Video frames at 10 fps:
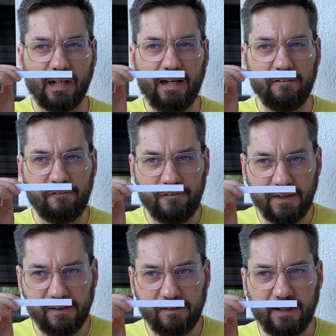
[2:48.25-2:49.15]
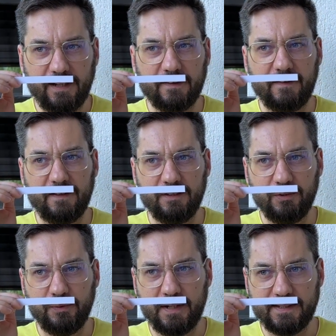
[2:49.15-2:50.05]
I feel like the
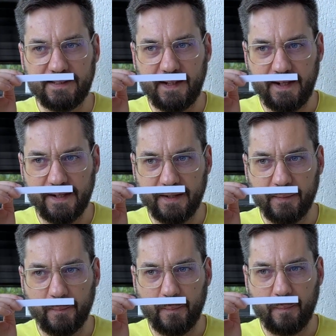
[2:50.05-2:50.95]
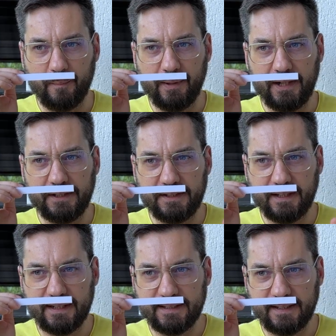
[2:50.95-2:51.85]
oud is there, but it
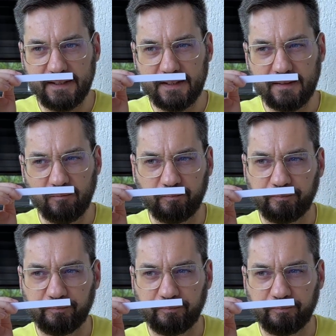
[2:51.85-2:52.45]
doesn't